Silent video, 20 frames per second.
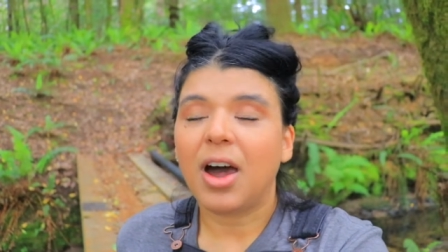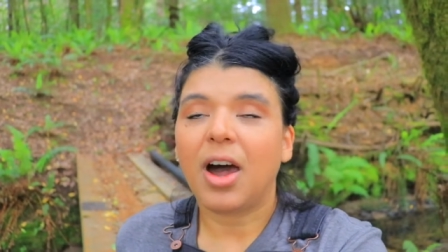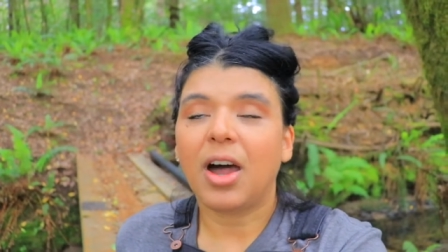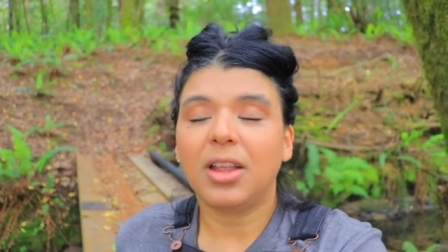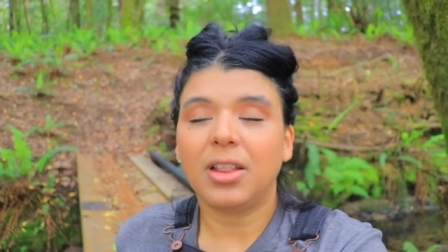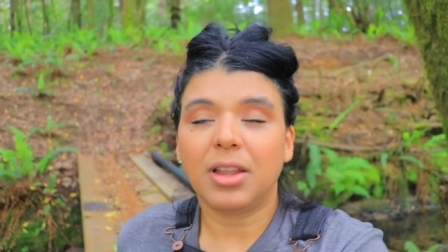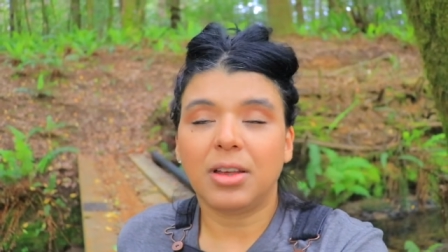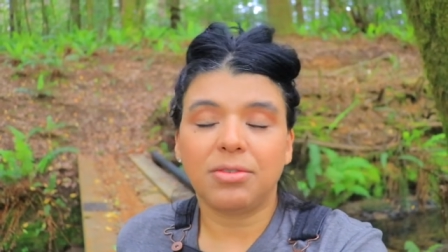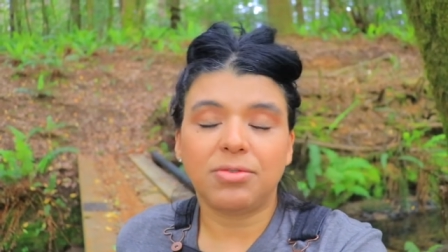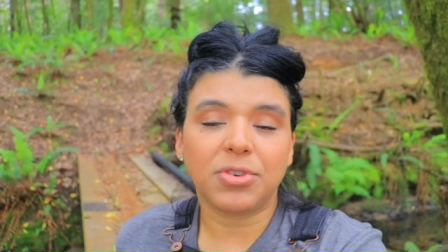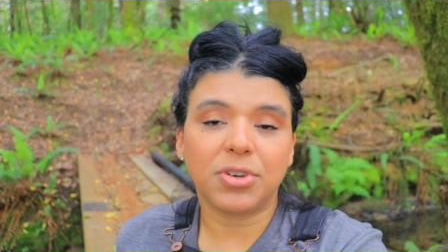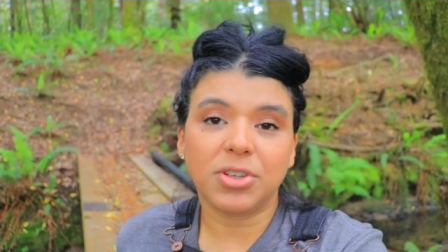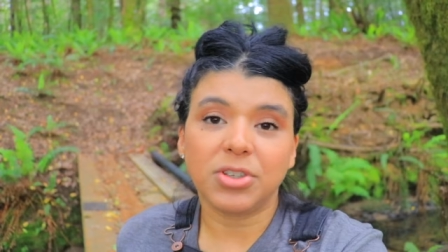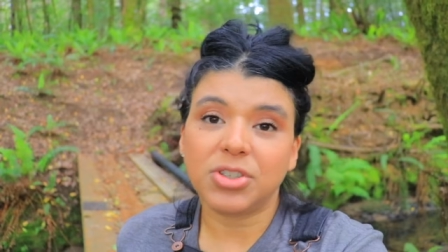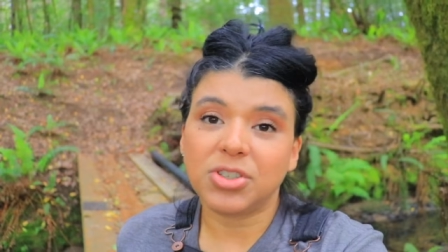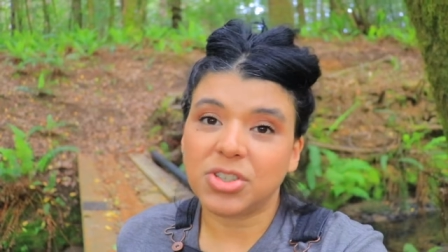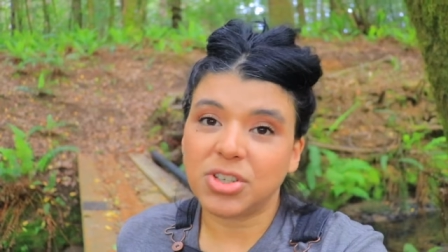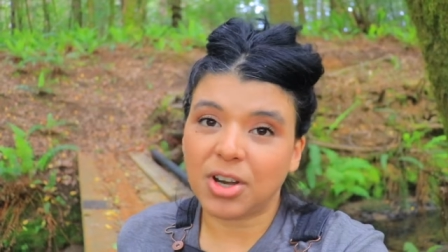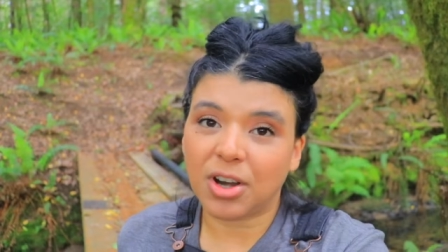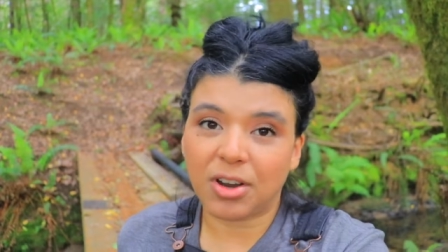i love for you
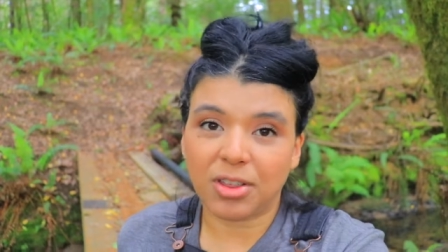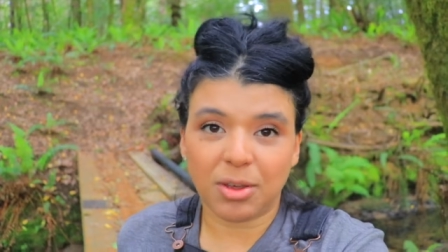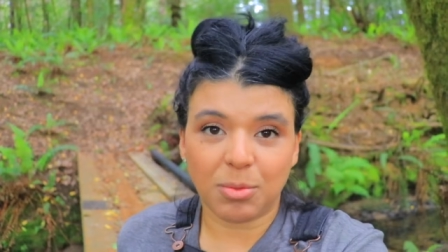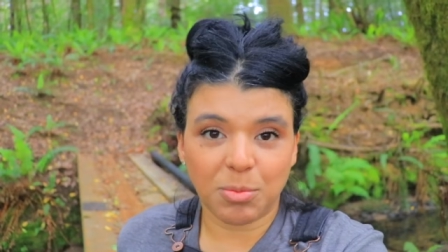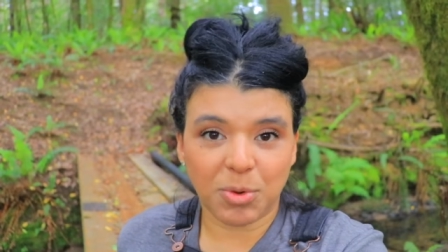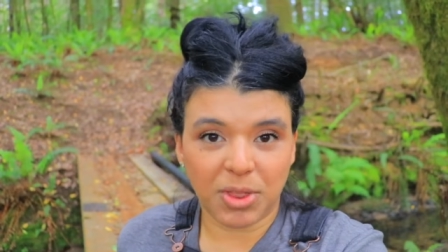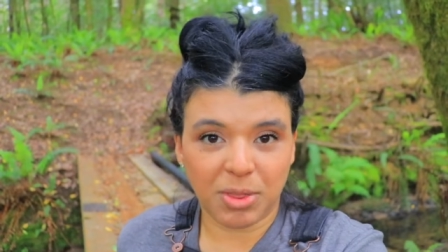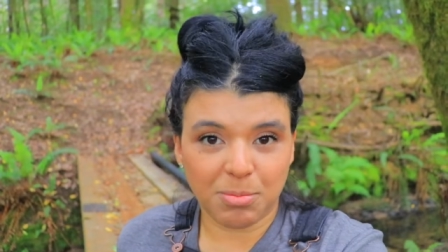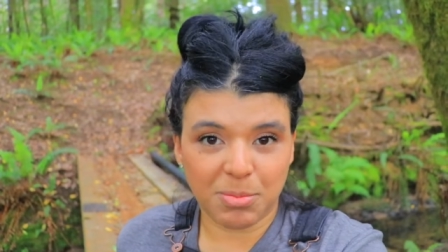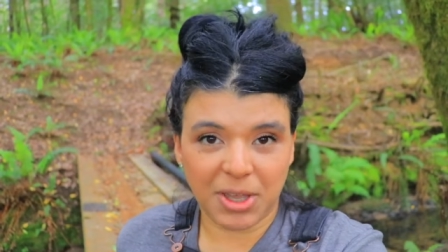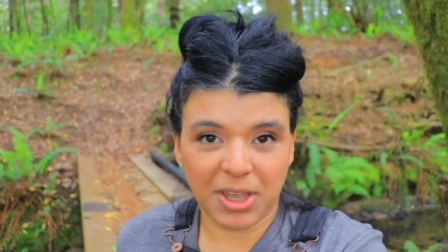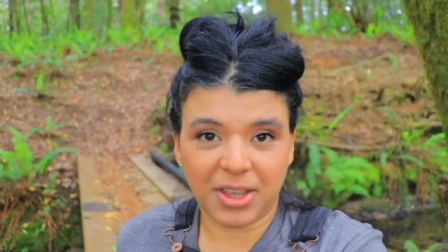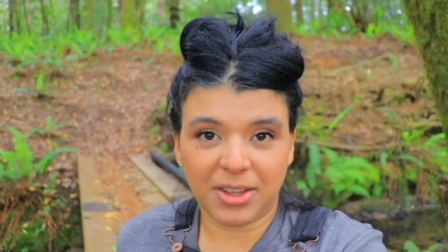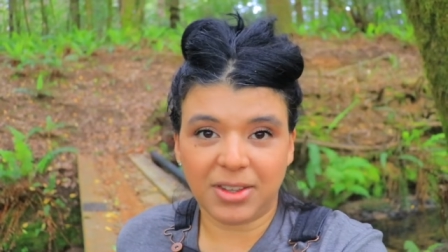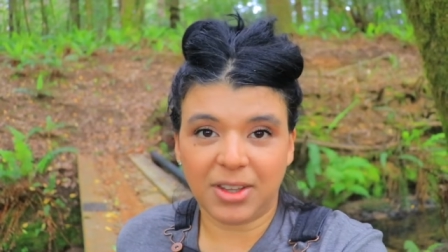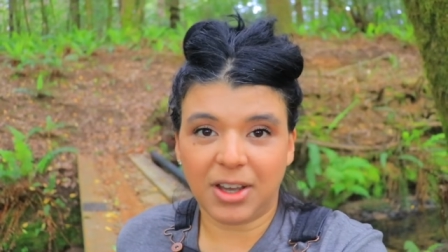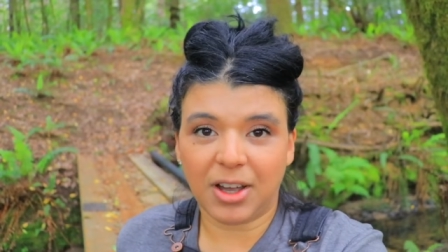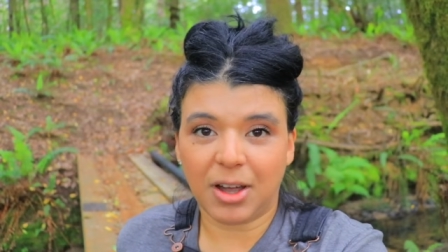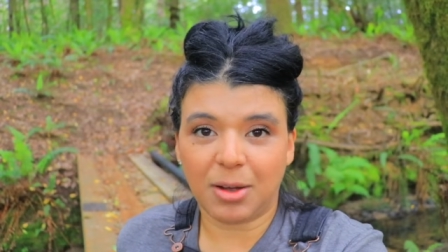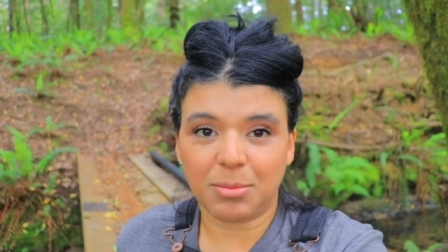to share them with me
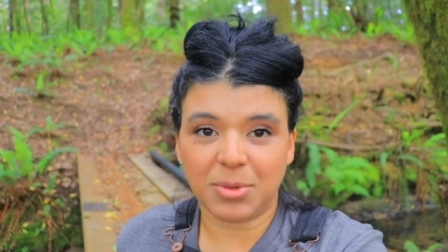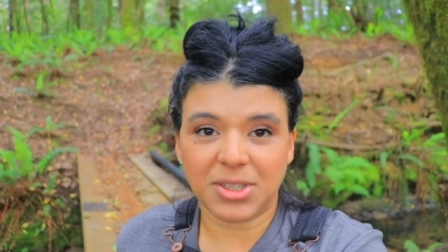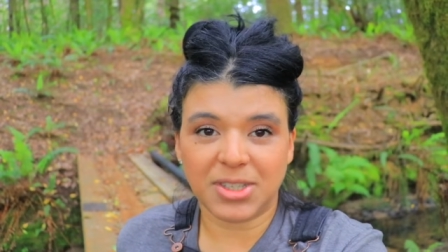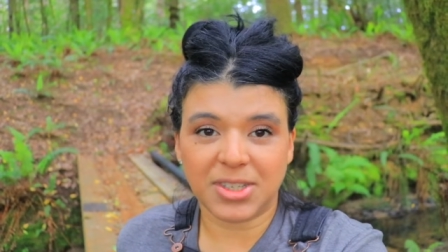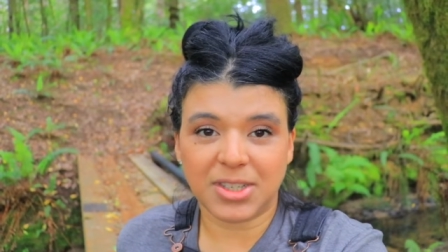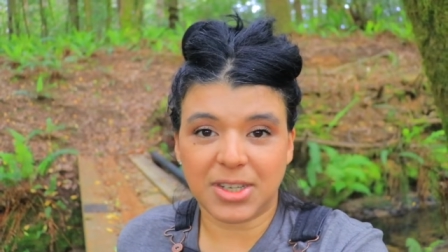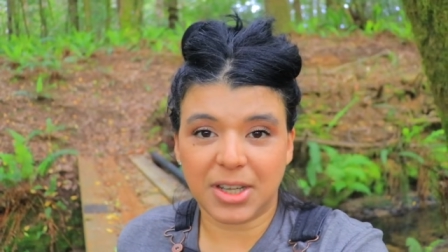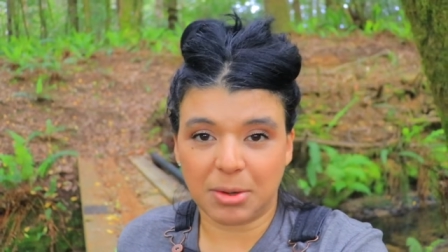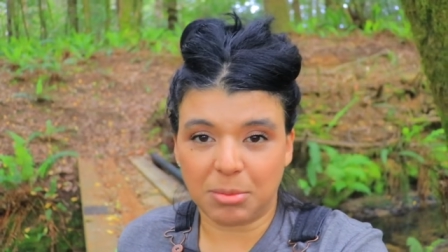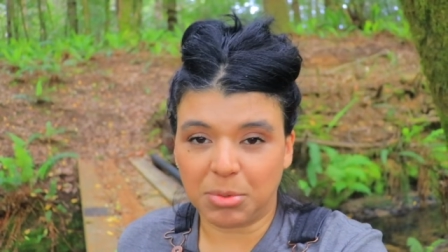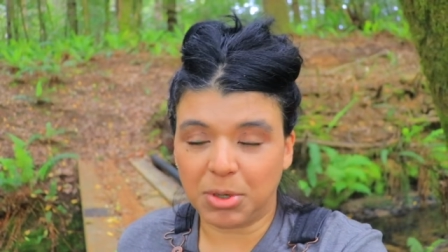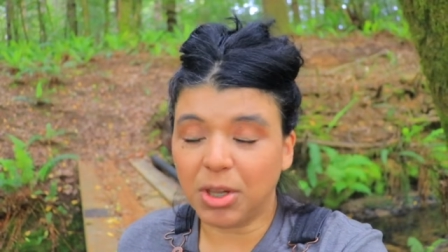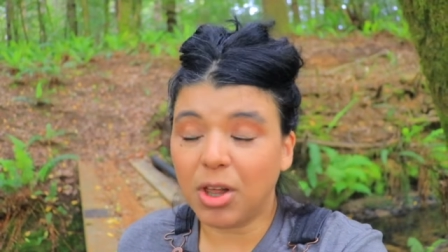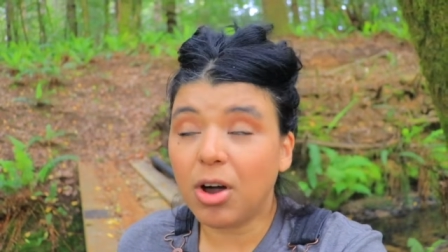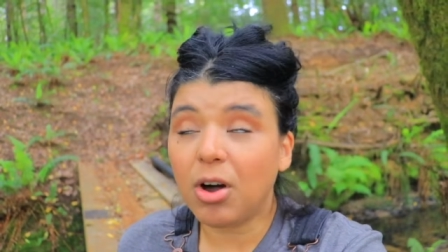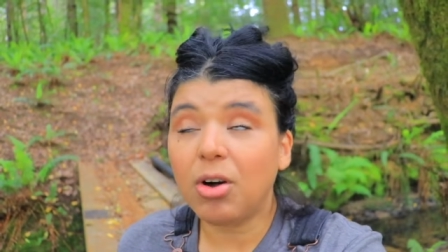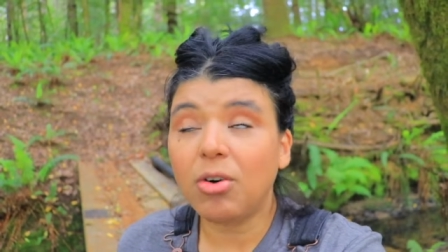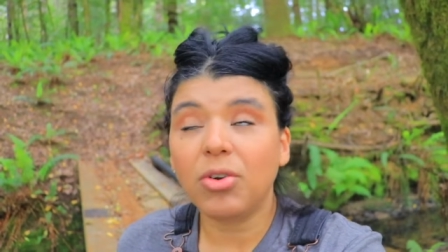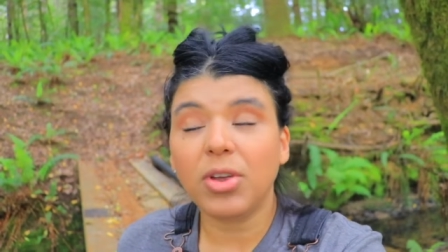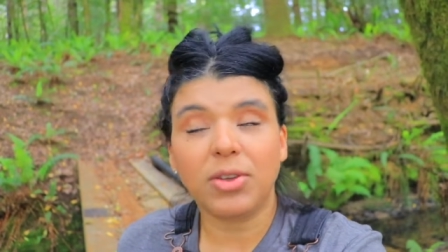in the comments down
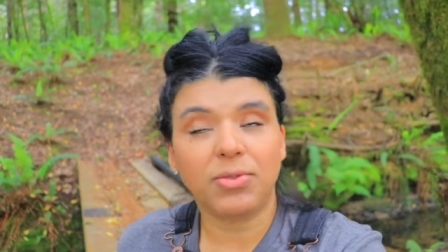below